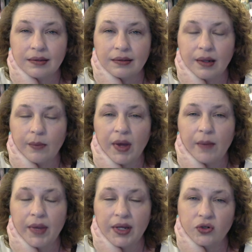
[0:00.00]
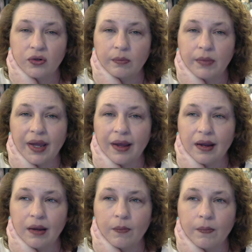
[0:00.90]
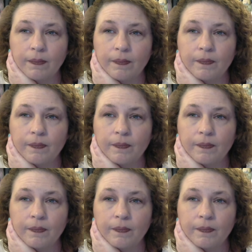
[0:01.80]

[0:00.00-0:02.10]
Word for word: in my bedroom became